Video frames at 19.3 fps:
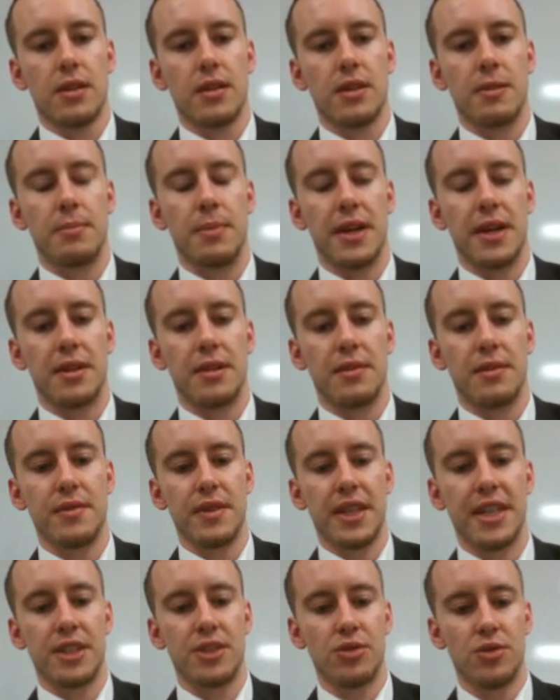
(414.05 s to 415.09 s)
and the Battle
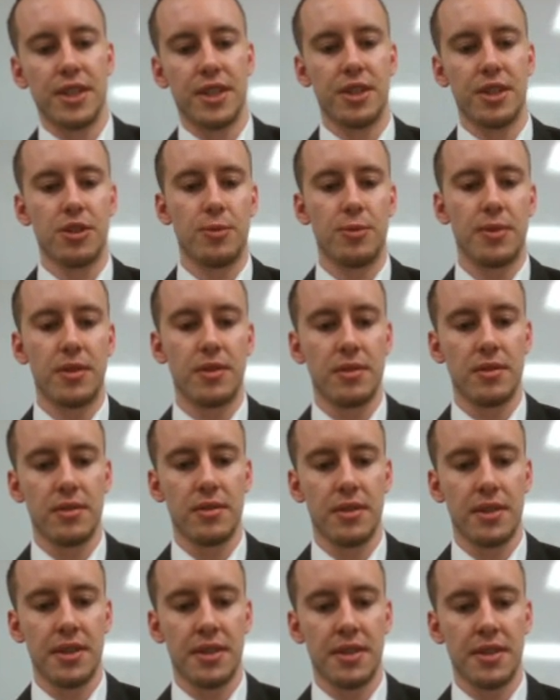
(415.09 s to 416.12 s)
of Adrianople
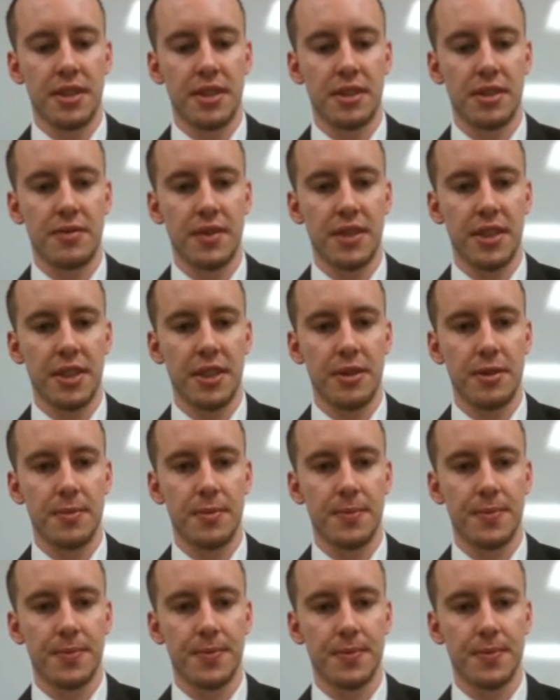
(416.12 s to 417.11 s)
in the next video.